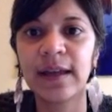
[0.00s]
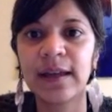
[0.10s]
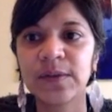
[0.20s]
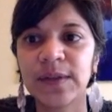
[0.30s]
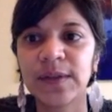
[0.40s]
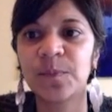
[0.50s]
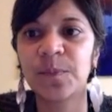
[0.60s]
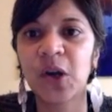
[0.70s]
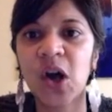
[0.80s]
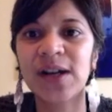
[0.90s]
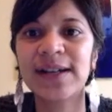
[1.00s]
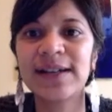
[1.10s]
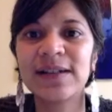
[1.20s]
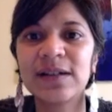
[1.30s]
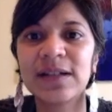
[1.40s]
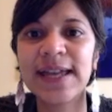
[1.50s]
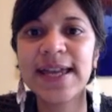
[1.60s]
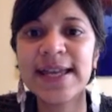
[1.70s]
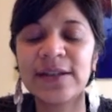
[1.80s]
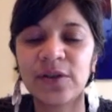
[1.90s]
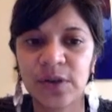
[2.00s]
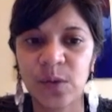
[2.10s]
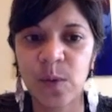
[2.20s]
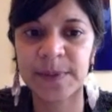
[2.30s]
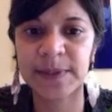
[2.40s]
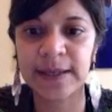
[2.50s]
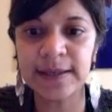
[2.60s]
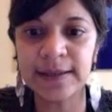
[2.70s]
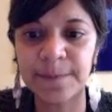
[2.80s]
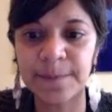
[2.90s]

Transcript: so that your blog is on your website.